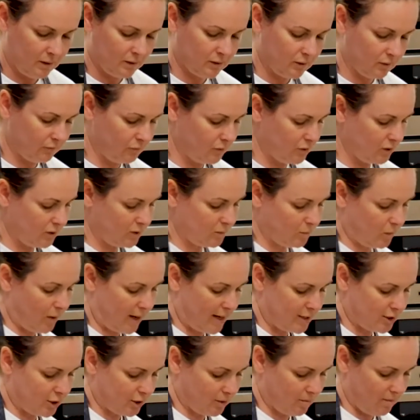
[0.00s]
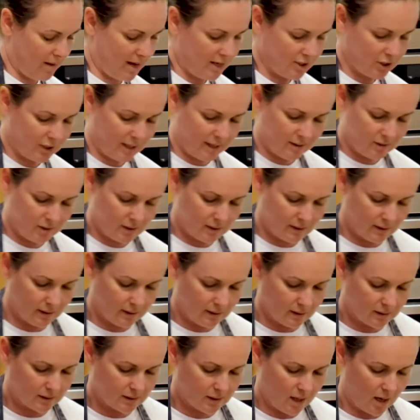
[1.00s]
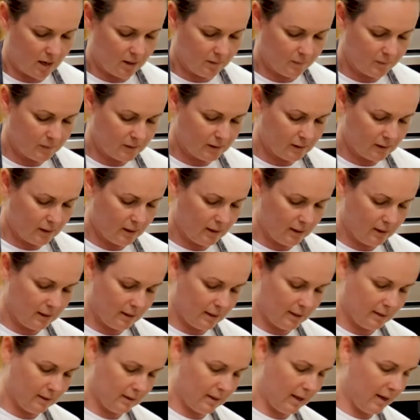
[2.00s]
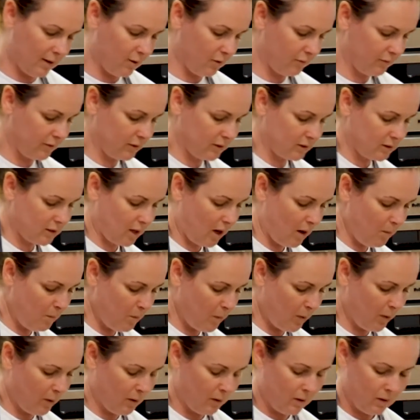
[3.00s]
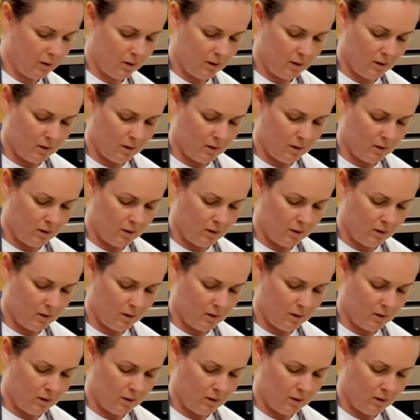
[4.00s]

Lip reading: So if you just spread your mash out in little dollops like that over the top,